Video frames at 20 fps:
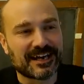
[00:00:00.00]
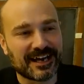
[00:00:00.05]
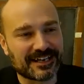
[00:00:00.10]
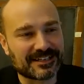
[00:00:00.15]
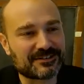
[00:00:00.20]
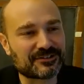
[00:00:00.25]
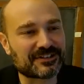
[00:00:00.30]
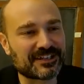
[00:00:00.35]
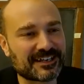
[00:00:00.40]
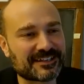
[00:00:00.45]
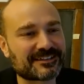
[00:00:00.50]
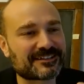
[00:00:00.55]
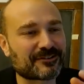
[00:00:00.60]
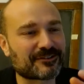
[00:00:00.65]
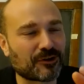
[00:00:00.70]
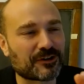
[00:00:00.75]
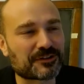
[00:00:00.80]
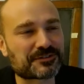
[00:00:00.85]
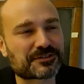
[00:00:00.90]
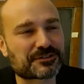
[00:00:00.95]
And you then
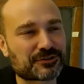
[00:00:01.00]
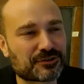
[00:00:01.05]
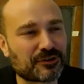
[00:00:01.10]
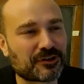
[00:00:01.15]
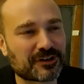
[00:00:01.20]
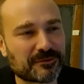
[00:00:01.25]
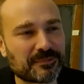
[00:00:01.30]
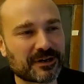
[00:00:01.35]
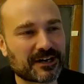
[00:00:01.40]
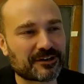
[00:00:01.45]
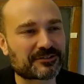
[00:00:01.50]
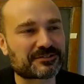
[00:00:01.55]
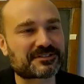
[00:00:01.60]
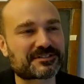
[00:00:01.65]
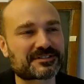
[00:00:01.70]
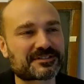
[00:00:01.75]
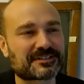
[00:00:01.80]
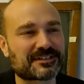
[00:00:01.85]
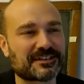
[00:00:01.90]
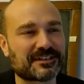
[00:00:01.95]
also talk
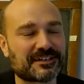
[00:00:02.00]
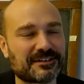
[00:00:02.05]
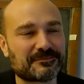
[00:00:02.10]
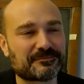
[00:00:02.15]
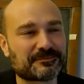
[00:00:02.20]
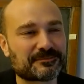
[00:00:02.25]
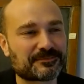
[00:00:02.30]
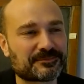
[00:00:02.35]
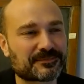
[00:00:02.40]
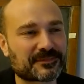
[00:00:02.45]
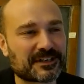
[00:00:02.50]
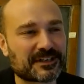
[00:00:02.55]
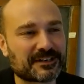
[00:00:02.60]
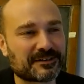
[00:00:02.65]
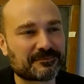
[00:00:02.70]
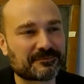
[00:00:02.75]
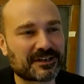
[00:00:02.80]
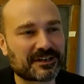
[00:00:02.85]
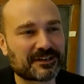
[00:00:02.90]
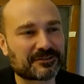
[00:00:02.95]
about
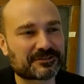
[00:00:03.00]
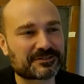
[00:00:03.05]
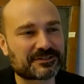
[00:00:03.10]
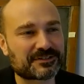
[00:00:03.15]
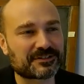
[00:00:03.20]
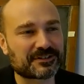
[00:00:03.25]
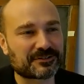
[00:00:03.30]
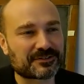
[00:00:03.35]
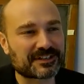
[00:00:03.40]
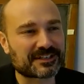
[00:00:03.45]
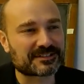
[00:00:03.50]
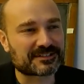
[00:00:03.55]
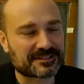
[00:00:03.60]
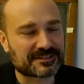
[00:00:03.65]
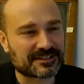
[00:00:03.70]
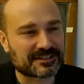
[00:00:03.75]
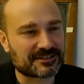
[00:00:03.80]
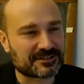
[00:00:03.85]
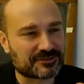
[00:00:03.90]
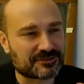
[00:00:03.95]
you know
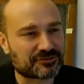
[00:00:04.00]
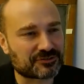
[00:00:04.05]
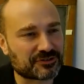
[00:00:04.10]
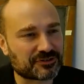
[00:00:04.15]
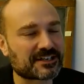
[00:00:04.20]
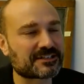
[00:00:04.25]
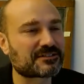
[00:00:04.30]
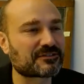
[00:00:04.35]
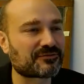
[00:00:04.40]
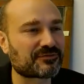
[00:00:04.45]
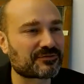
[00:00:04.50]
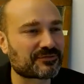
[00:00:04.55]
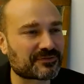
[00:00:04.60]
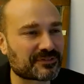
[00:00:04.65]
that you try to